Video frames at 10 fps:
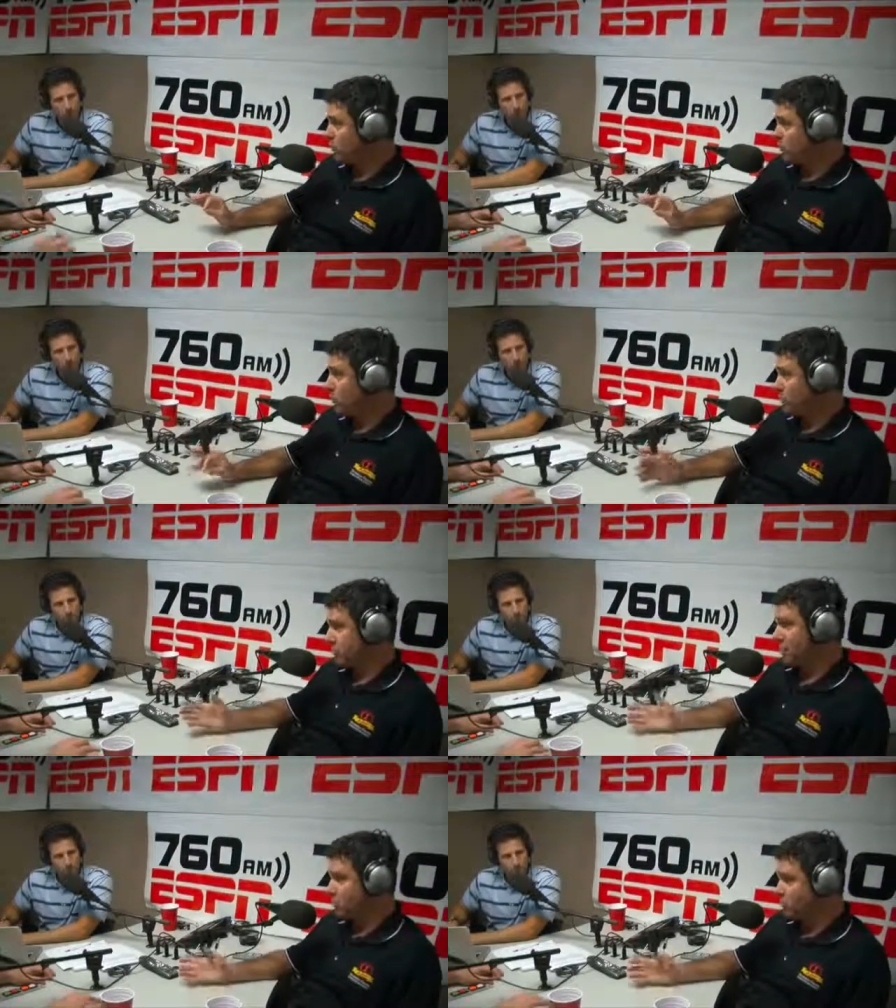
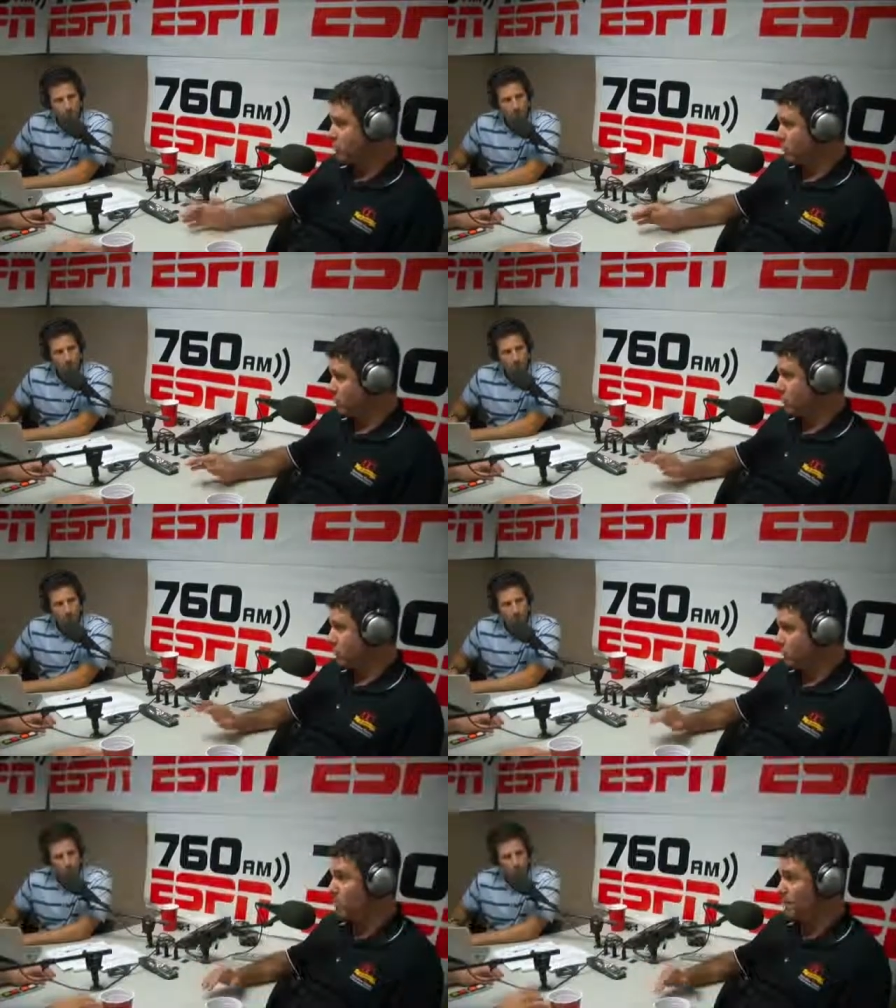Arthroscopic surgery is,
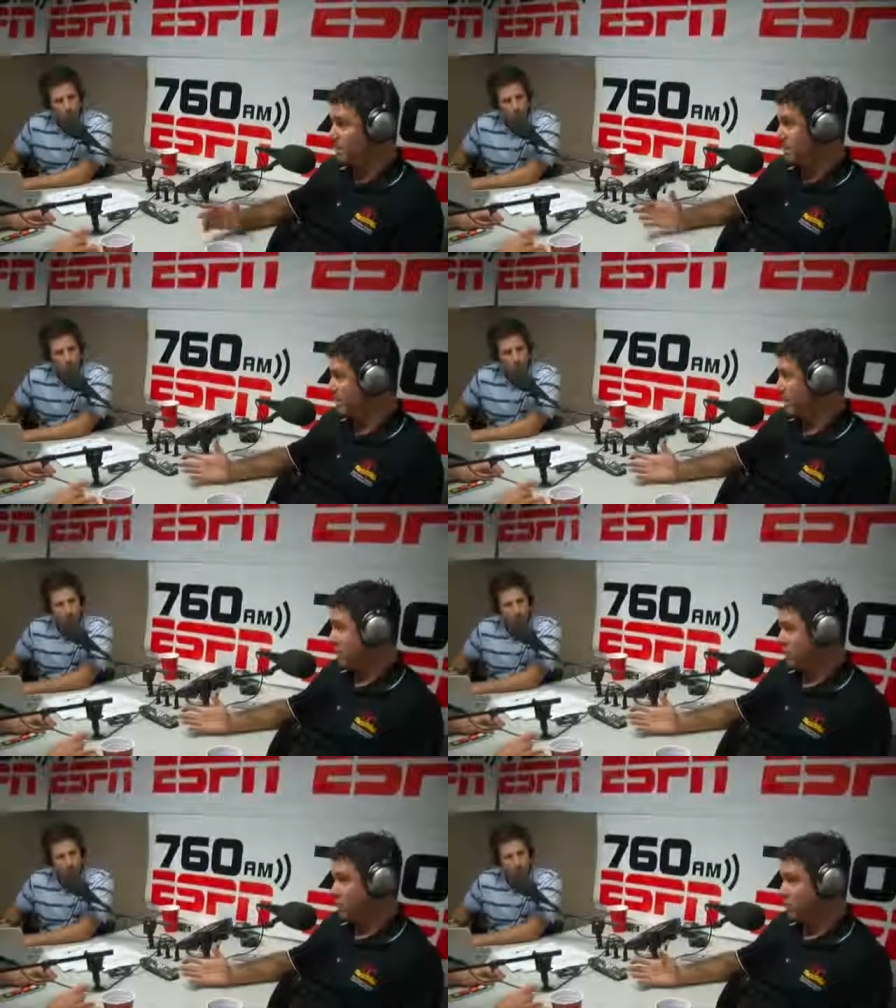minimally invasive
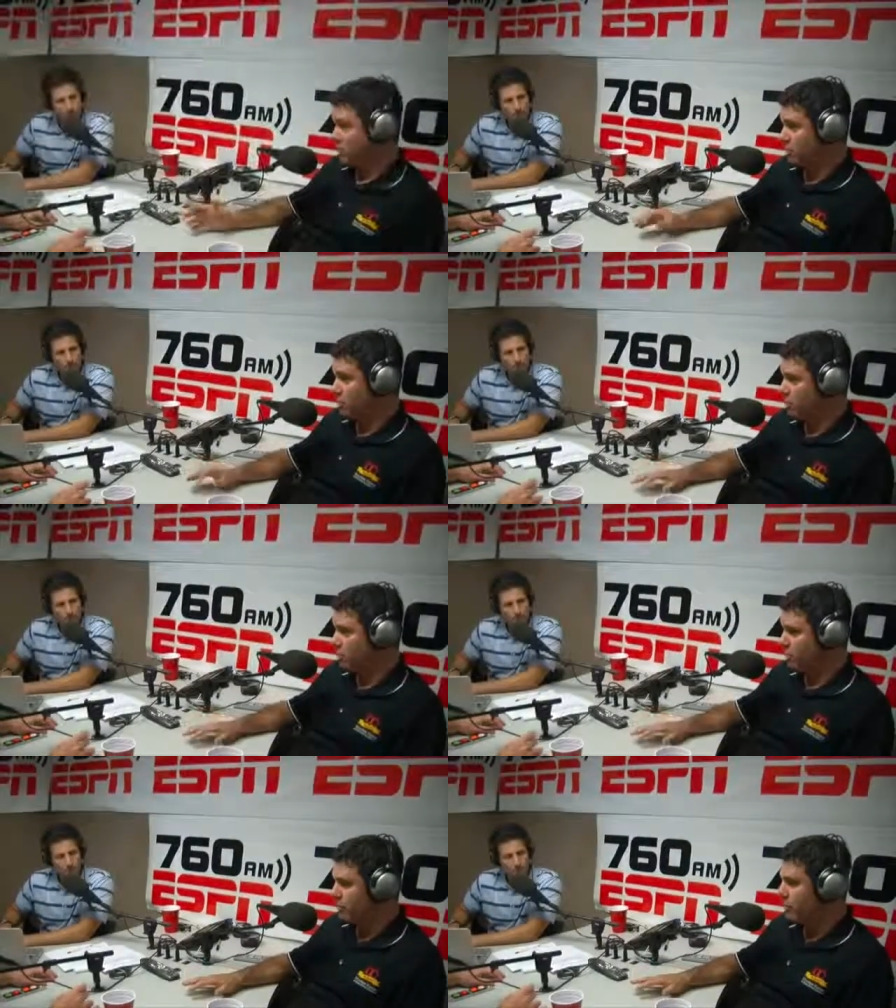surgery of the
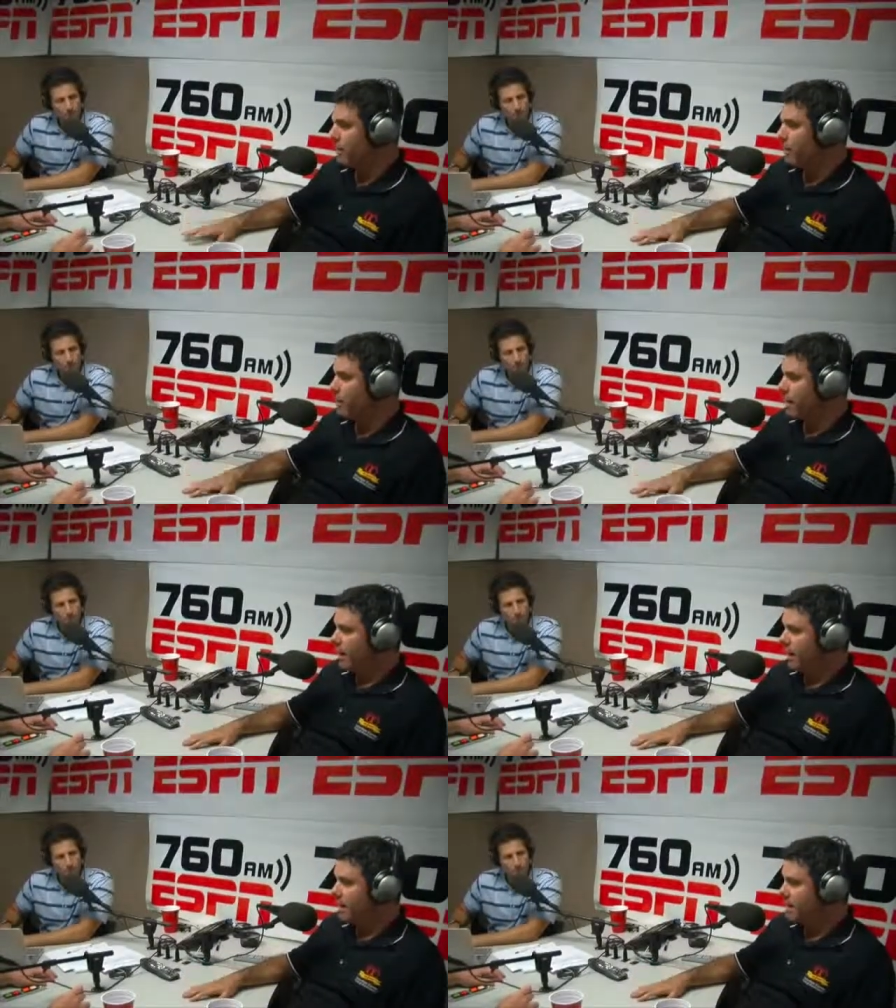shoulder,
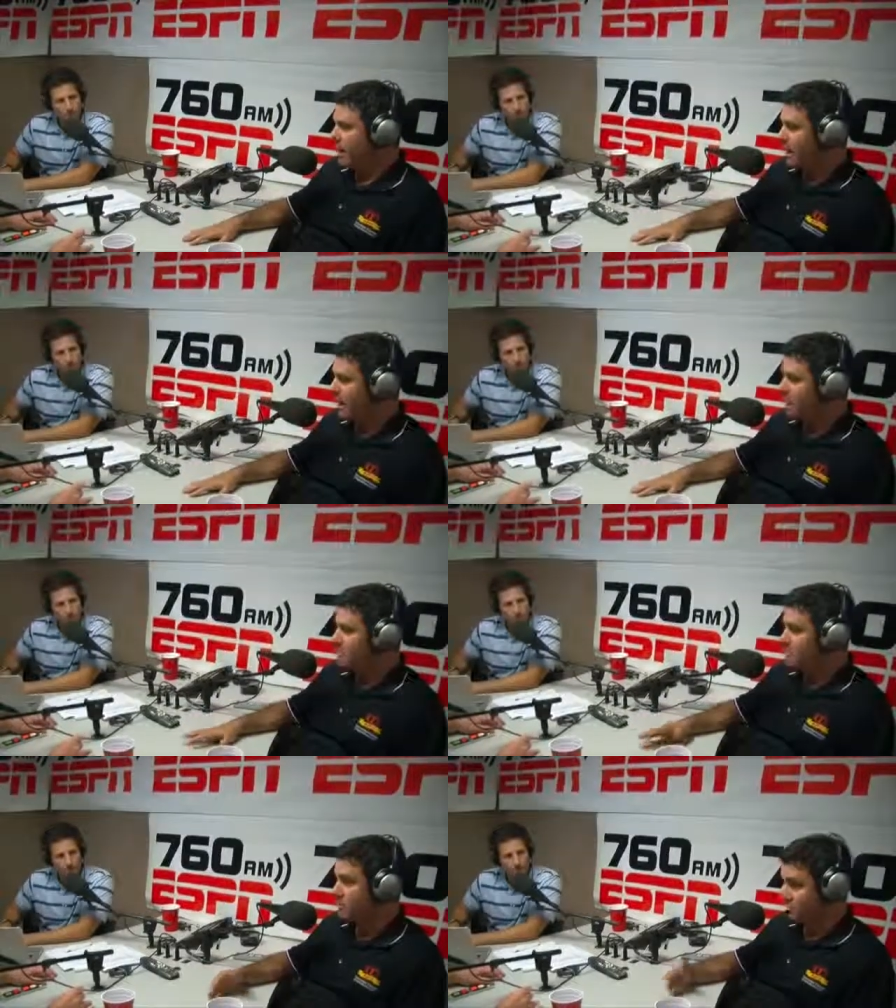and
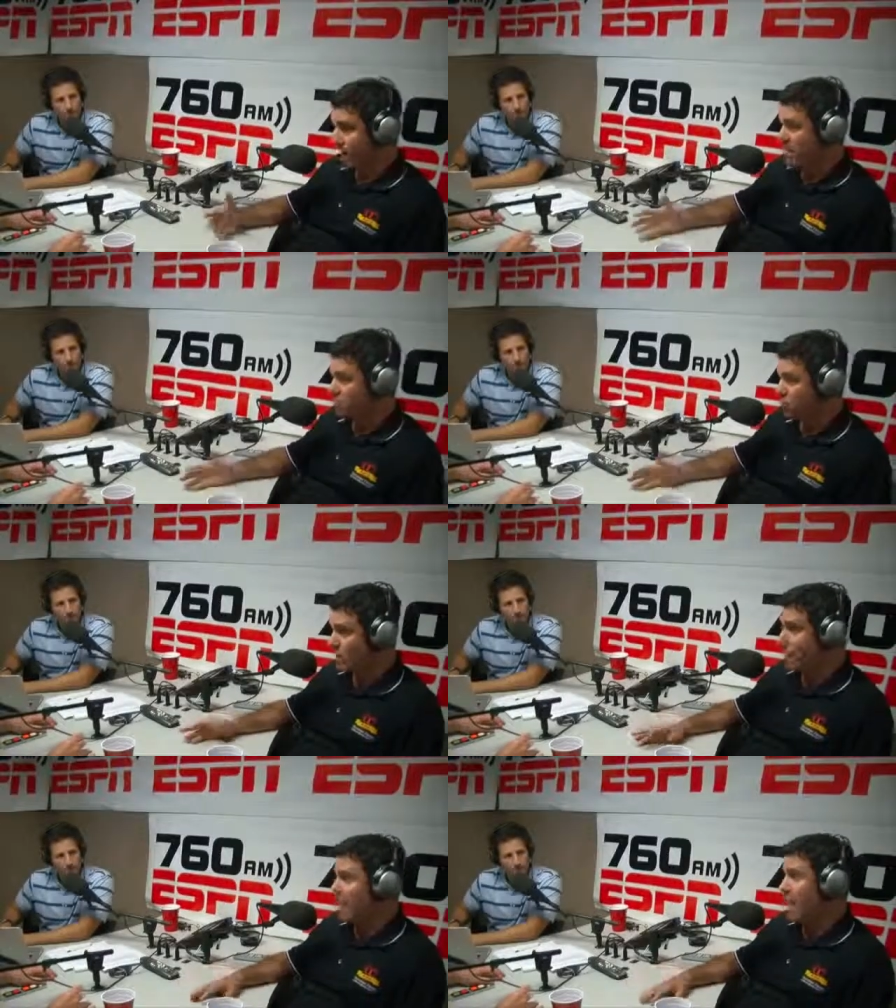it's faster
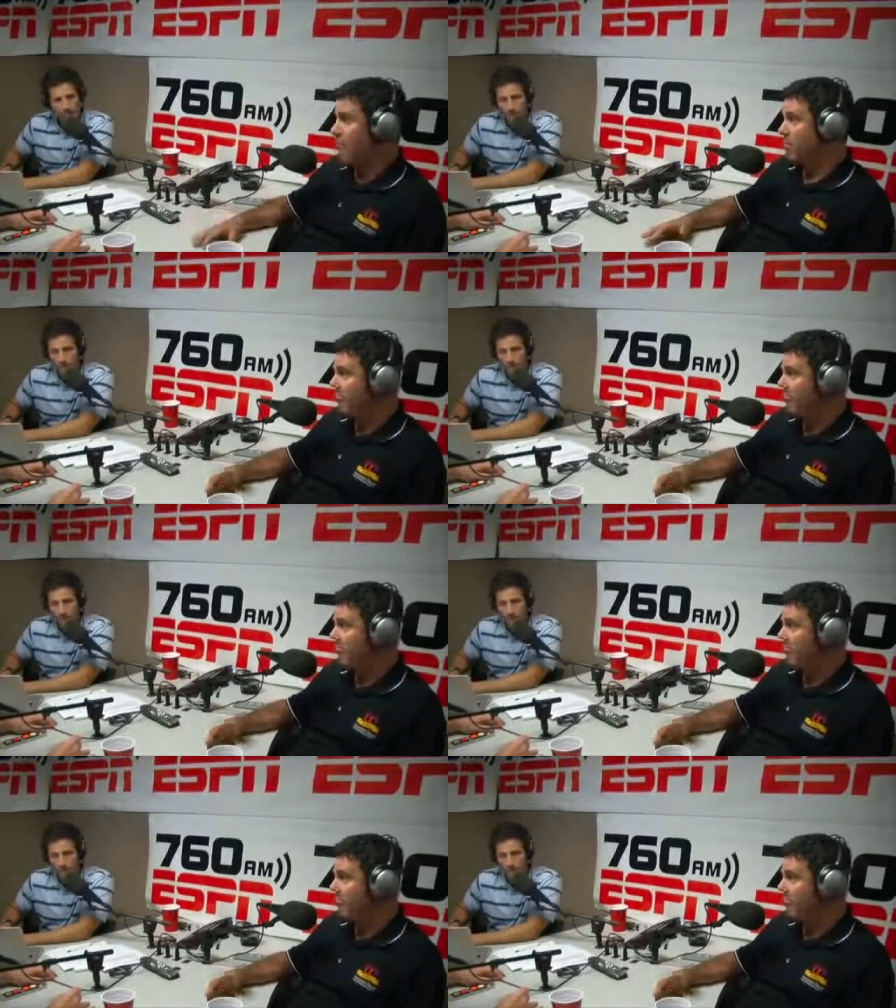rehab.